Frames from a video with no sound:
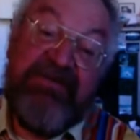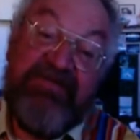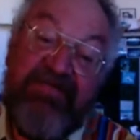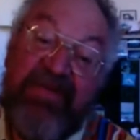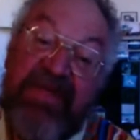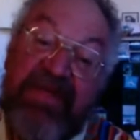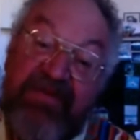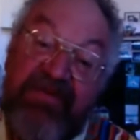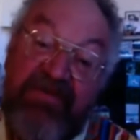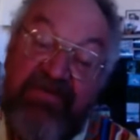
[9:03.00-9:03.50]

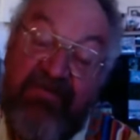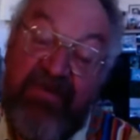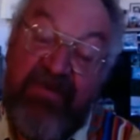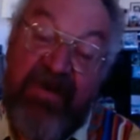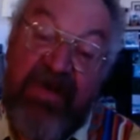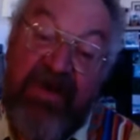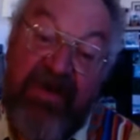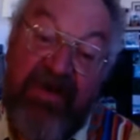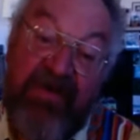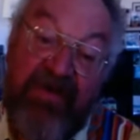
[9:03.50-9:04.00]
me
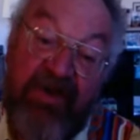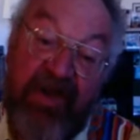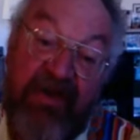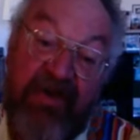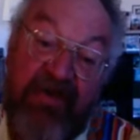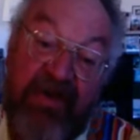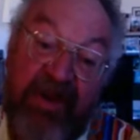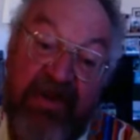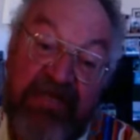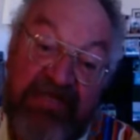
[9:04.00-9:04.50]
were
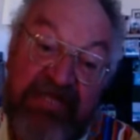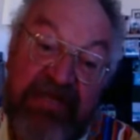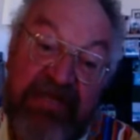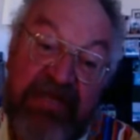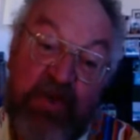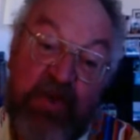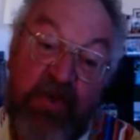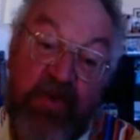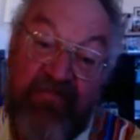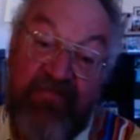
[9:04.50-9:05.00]
actually
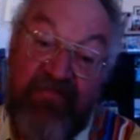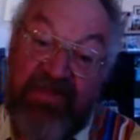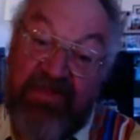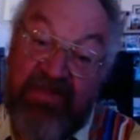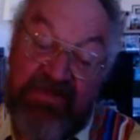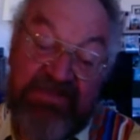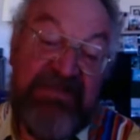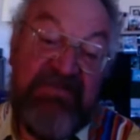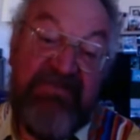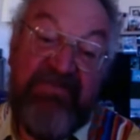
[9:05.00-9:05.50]
called
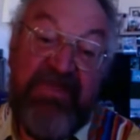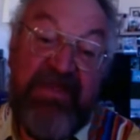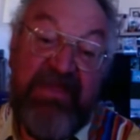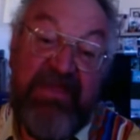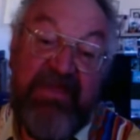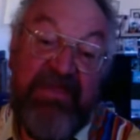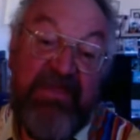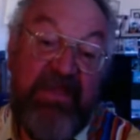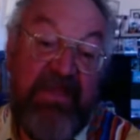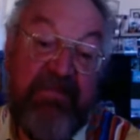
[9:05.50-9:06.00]
philosophy,
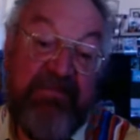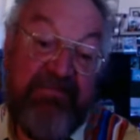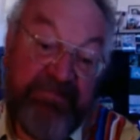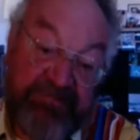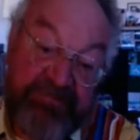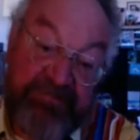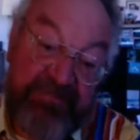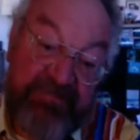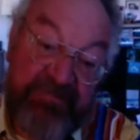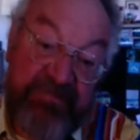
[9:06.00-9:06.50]
and that
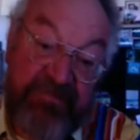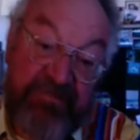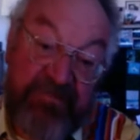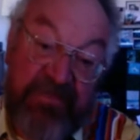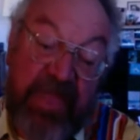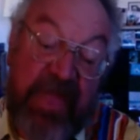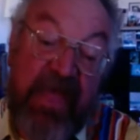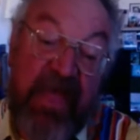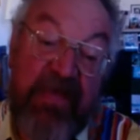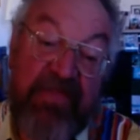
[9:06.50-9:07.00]

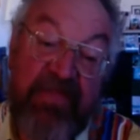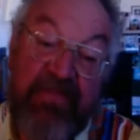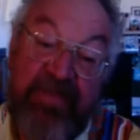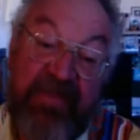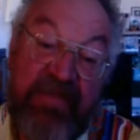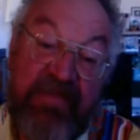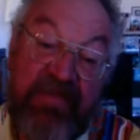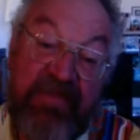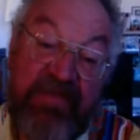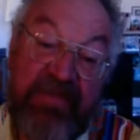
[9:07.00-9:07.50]
other
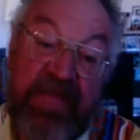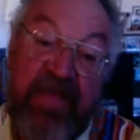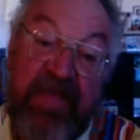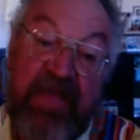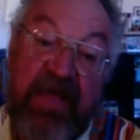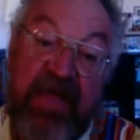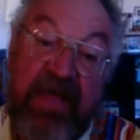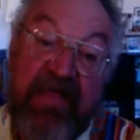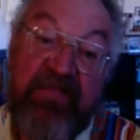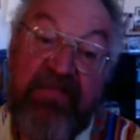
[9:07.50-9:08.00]
people
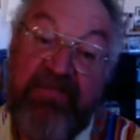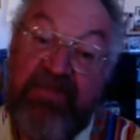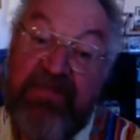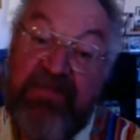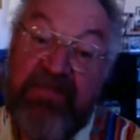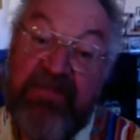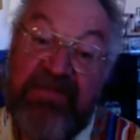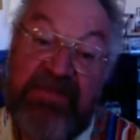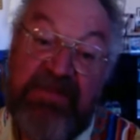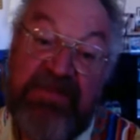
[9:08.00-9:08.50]

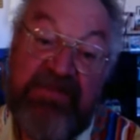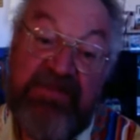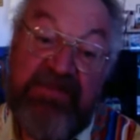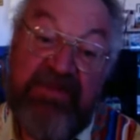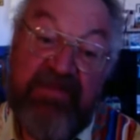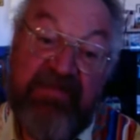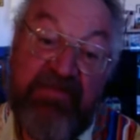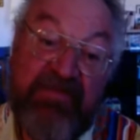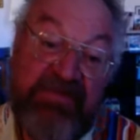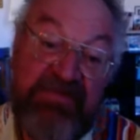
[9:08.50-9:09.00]
did
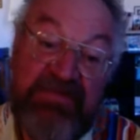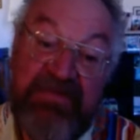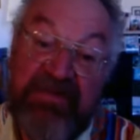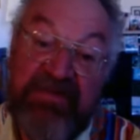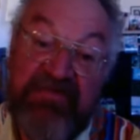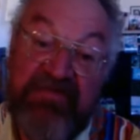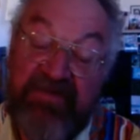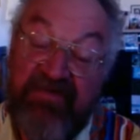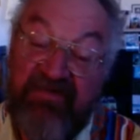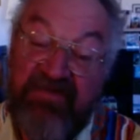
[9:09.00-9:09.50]
them and did
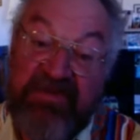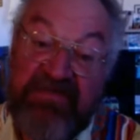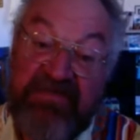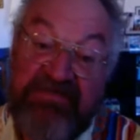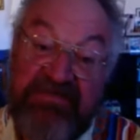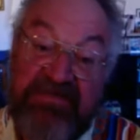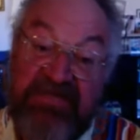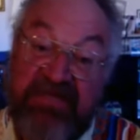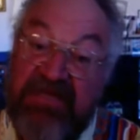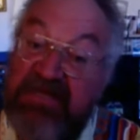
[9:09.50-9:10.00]
them
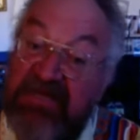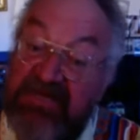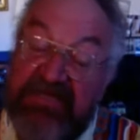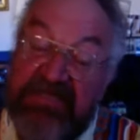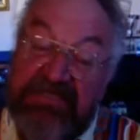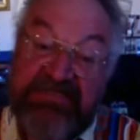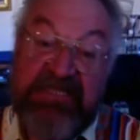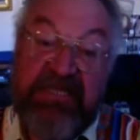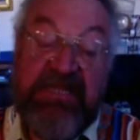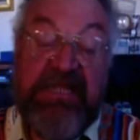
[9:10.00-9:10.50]
professionally.
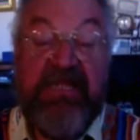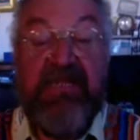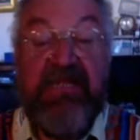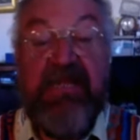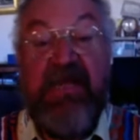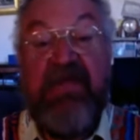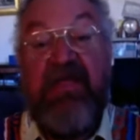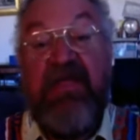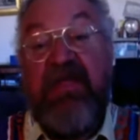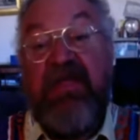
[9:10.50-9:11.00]
So then
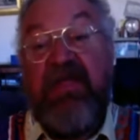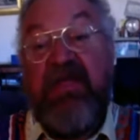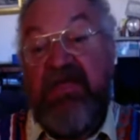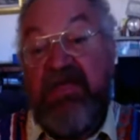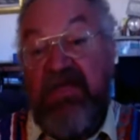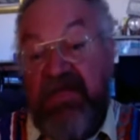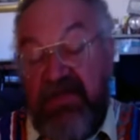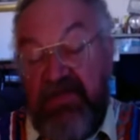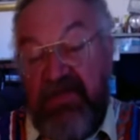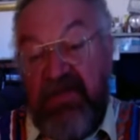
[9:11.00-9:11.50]

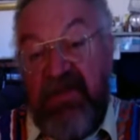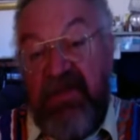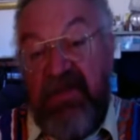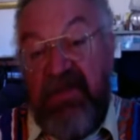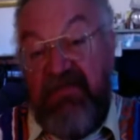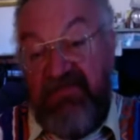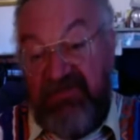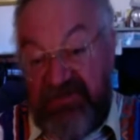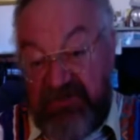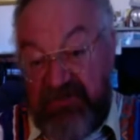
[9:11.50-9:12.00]

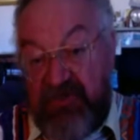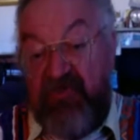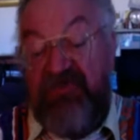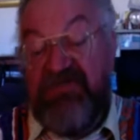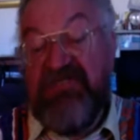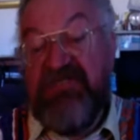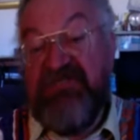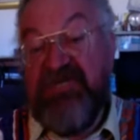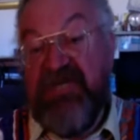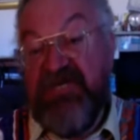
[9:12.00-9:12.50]
there were school
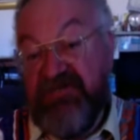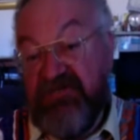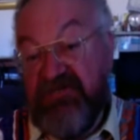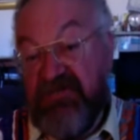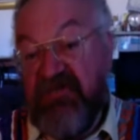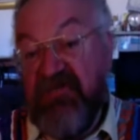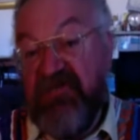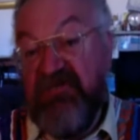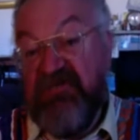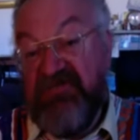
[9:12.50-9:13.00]
discussion
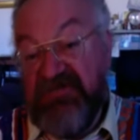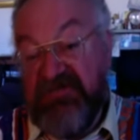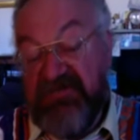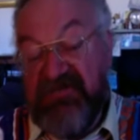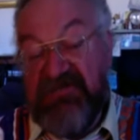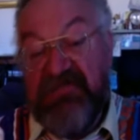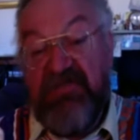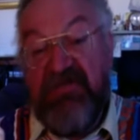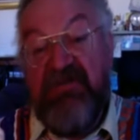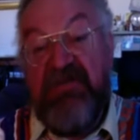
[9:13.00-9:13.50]
groups and
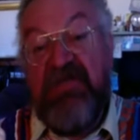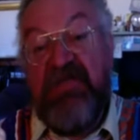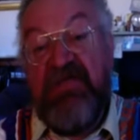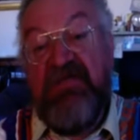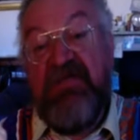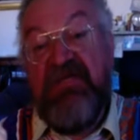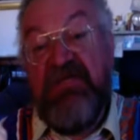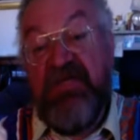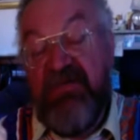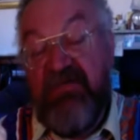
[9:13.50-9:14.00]
so on.
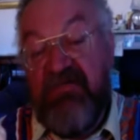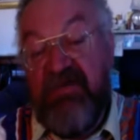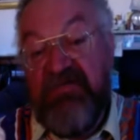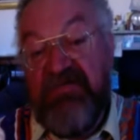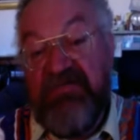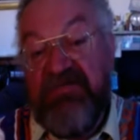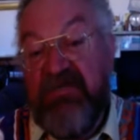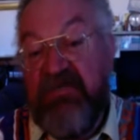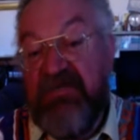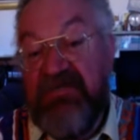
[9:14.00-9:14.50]
Then I
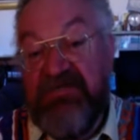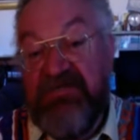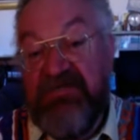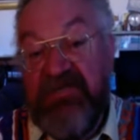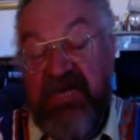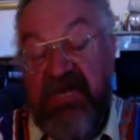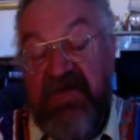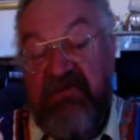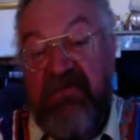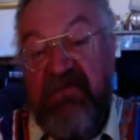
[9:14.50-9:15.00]
went on to
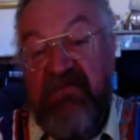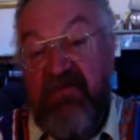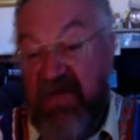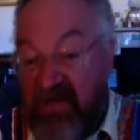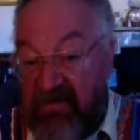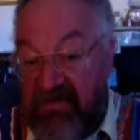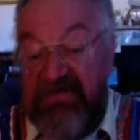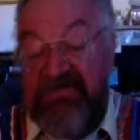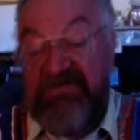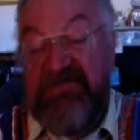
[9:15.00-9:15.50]
have a
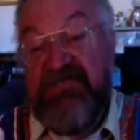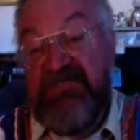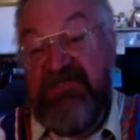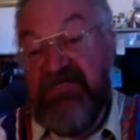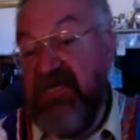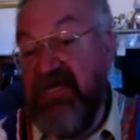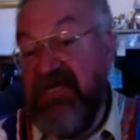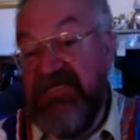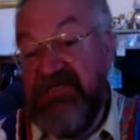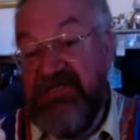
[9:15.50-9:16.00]
marvellous
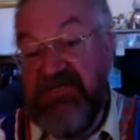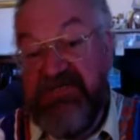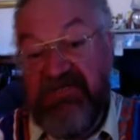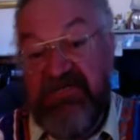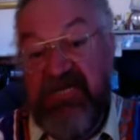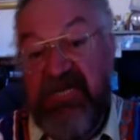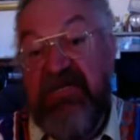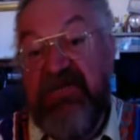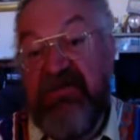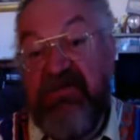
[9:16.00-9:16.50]
education as
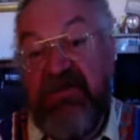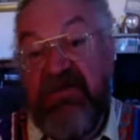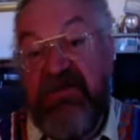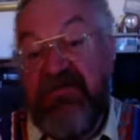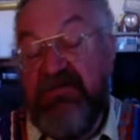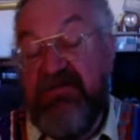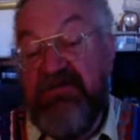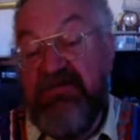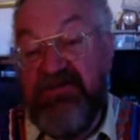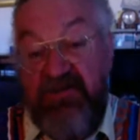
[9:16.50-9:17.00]
an
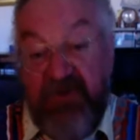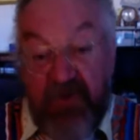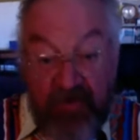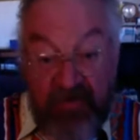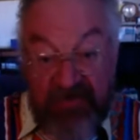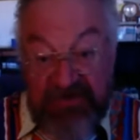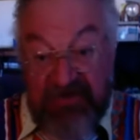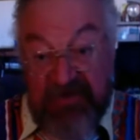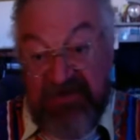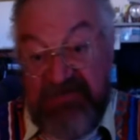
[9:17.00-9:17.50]
undergraduate at
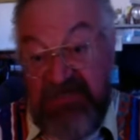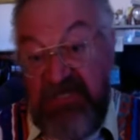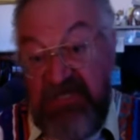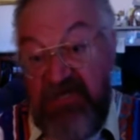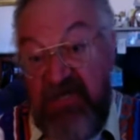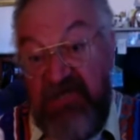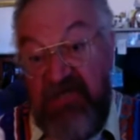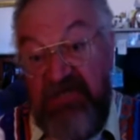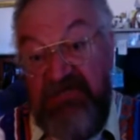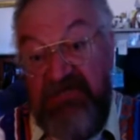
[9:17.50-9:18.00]
Corpus Christi
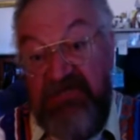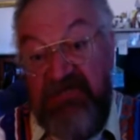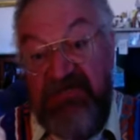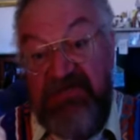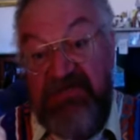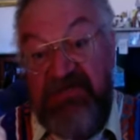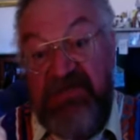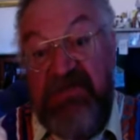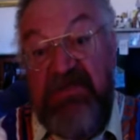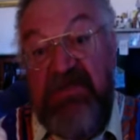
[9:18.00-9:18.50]
College,
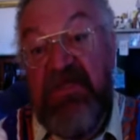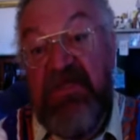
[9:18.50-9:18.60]
Oxford,